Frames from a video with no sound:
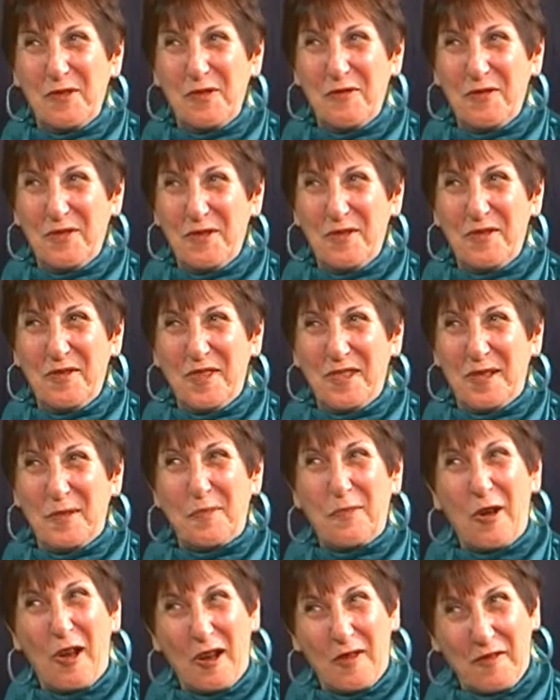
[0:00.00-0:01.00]
food than a
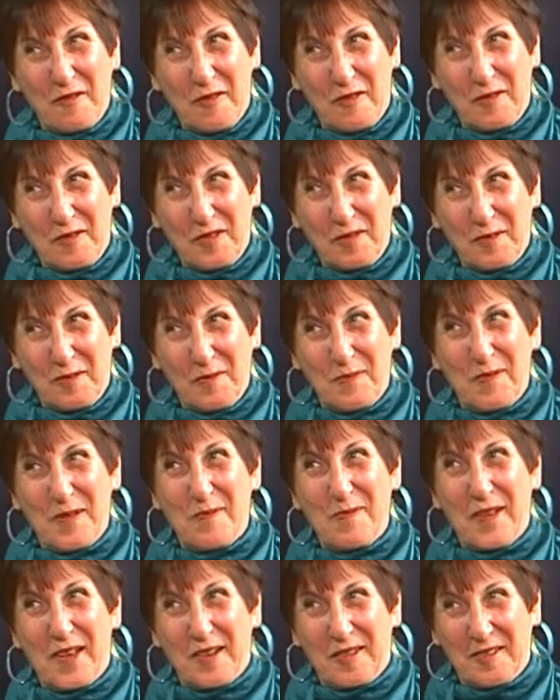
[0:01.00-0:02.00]
pot roast would be
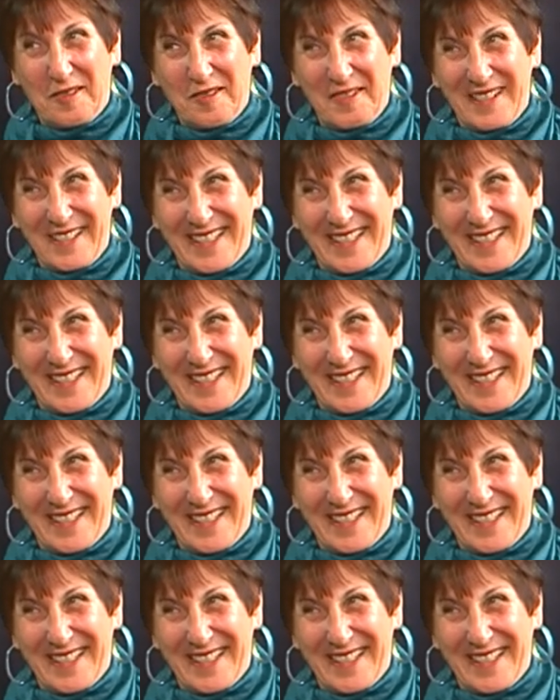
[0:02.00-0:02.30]
better.